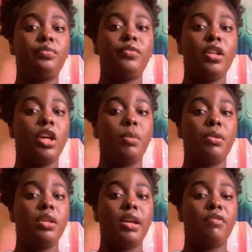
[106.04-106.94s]
could have
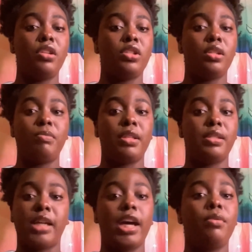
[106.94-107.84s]
put the definition by the
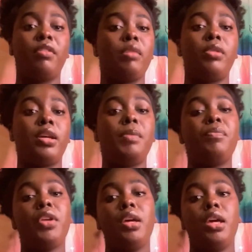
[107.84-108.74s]
side where I put
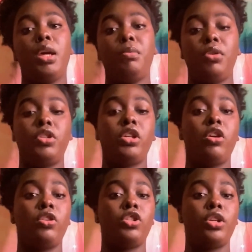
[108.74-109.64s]
it. Purity
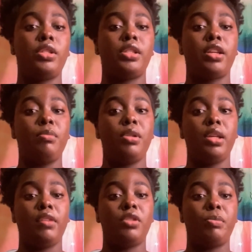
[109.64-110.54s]
culture is a set of
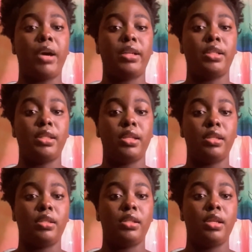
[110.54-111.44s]
beliefs,
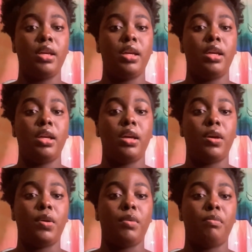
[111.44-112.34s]
practices,
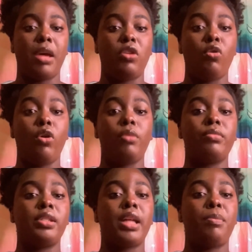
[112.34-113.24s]
and
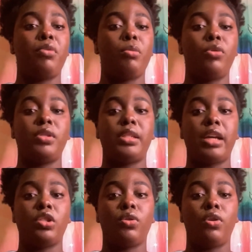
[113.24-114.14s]
norms that promote
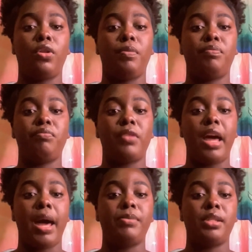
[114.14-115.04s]
sexual
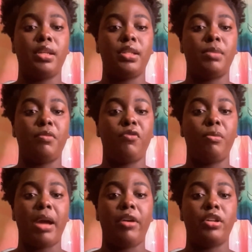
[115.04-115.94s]
abstinence before
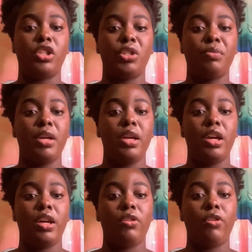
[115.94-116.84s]
marriage.
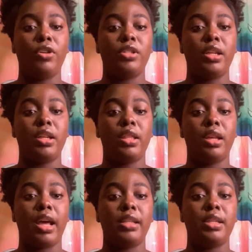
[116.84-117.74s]
It originated in
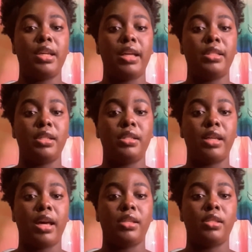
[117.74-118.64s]
the 1990s
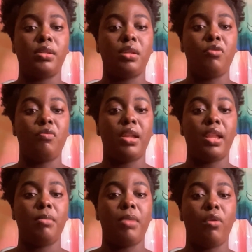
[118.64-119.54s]
as the movement
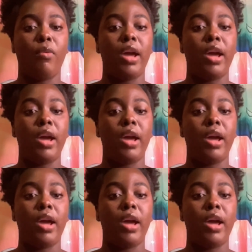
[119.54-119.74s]
led by white